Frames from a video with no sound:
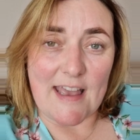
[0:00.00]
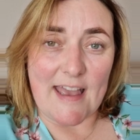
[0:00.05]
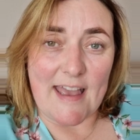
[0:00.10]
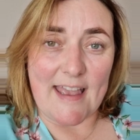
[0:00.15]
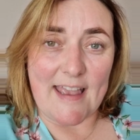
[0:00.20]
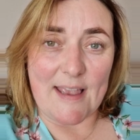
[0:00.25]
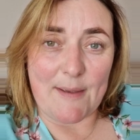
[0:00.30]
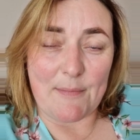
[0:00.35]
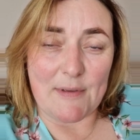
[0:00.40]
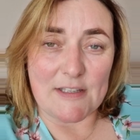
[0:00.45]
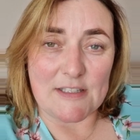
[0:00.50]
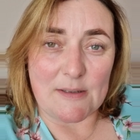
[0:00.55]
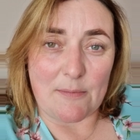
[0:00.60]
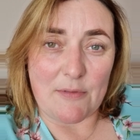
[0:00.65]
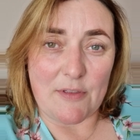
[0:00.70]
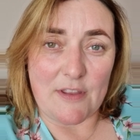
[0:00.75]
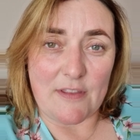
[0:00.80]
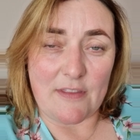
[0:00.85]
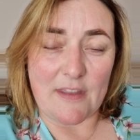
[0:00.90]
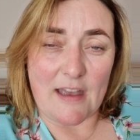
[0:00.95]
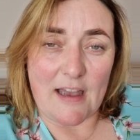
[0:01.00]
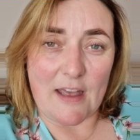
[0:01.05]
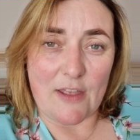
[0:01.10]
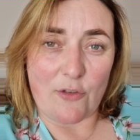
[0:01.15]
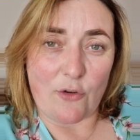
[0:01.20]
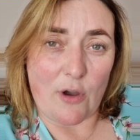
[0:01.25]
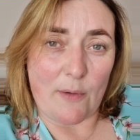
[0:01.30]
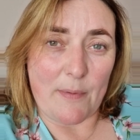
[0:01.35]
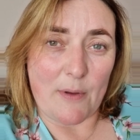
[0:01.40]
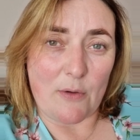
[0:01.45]
It's something that I
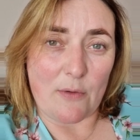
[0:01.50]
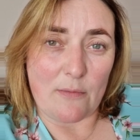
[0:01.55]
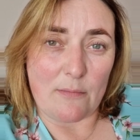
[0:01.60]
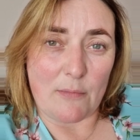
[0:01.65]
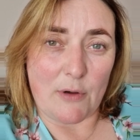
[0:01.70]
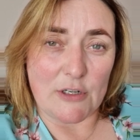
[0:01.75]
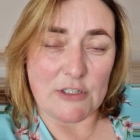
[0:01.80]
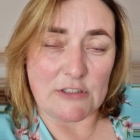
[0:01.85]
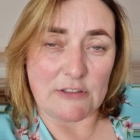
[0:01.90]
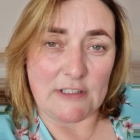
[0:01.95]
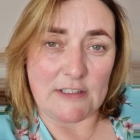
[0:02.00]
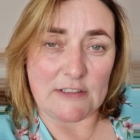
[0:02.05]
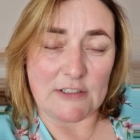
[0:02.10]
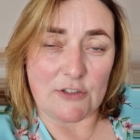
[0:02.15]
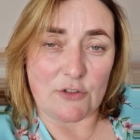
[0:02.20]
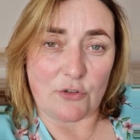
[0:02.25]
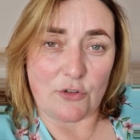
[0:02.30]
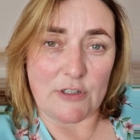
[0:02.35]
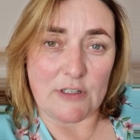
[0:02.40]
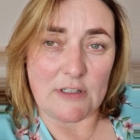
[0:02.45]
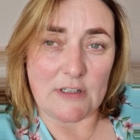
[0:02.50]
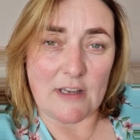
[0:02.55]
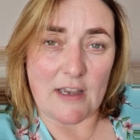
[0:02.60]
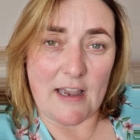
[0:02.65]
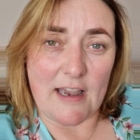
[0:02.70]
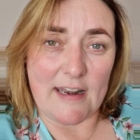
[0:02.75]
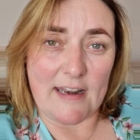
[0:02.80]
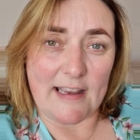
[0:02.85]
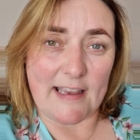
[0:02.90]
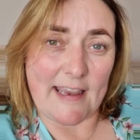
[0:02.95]
thought about much later on,
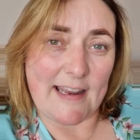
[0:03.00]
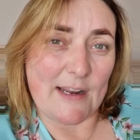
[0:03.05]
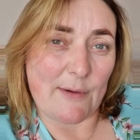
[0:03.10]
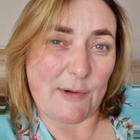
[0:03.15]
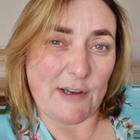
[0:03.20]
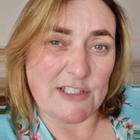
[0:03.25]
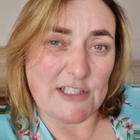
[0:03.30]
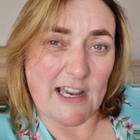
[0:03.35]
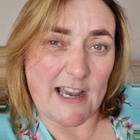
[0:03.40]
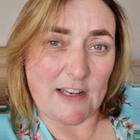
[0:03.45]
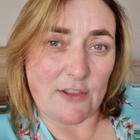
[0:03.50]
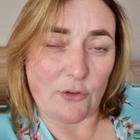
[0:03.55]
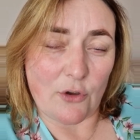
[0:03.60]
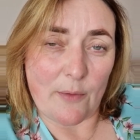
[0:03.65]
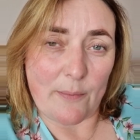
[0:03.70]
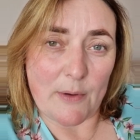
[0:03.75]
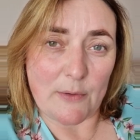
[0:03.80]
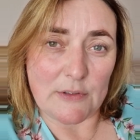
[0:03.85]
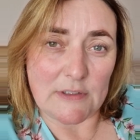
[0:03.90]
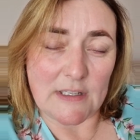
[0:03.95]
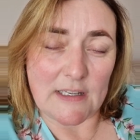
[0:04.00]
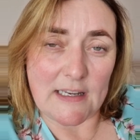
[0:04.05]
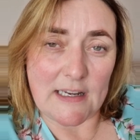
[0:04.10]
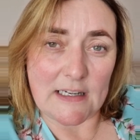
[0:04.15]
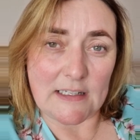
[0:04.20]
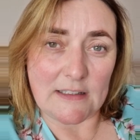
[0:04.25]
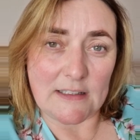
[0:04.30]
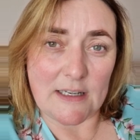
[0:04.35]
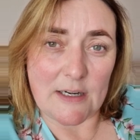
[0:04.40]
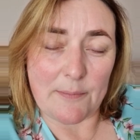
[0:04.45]
and I kind of wish I had thought about it
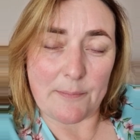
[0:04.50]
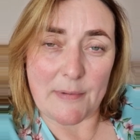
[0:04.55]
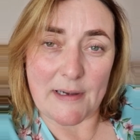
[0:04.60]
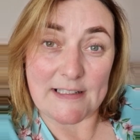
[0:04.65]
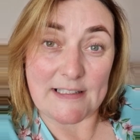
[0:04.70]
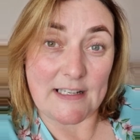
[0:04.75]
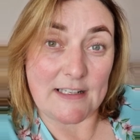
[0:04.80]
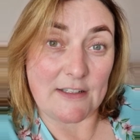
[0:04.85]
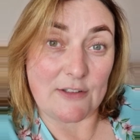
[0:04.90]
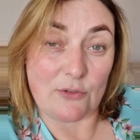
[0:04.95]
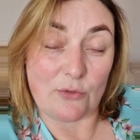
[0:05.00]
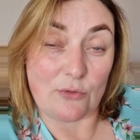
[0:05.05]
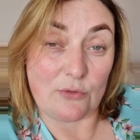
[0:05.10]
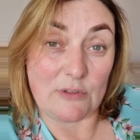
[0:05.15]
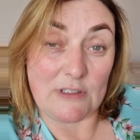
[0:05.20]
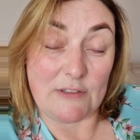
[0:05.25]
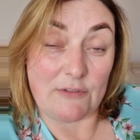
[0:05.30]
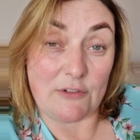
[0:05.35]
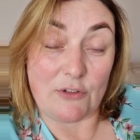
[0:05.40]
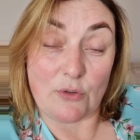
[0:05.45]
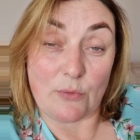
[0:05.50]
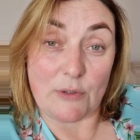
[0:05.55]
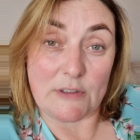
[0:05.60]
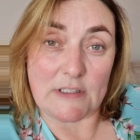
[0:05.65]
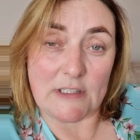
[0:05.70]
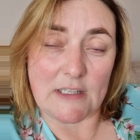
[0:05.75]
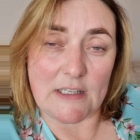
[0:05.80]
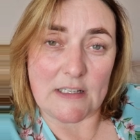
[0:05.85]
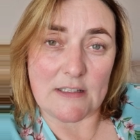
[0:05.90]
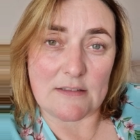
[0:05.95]
earlier, but I didn't even know
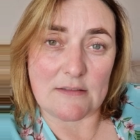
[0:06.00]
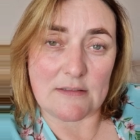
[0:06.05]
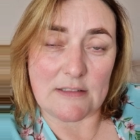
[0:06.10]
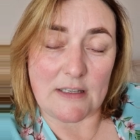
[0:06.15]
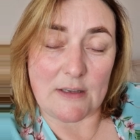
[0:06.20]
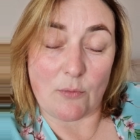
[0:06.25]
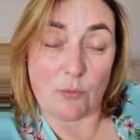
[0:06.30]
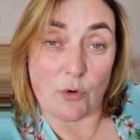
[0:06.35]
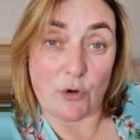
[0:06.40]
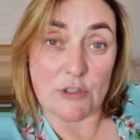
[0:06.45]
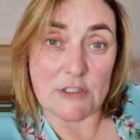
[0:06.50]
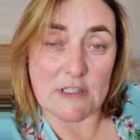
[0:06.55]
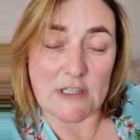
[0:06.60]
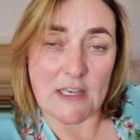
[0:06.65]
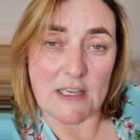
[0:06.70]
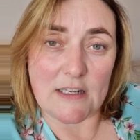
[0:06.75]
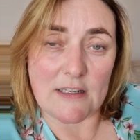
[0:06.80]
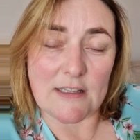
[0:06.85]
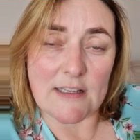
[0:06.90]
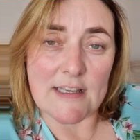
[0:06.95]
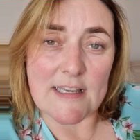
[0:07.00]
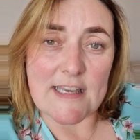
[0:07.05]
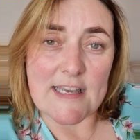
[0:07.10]
what it was then.